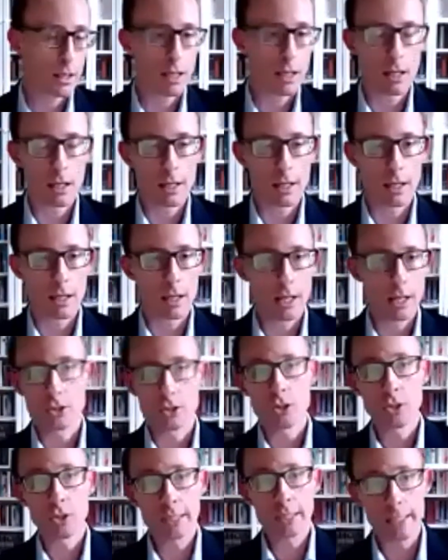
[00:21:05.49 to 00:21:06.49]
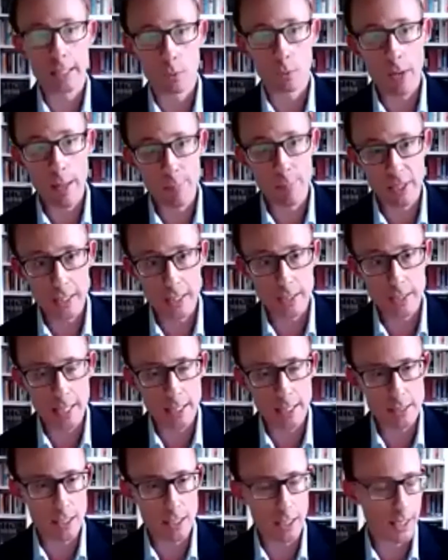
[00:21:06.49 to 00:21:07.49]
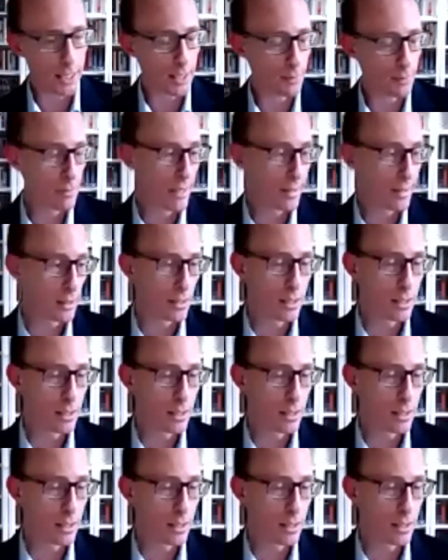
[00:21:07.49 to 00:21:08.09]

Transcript: a nuclear weapon in that time,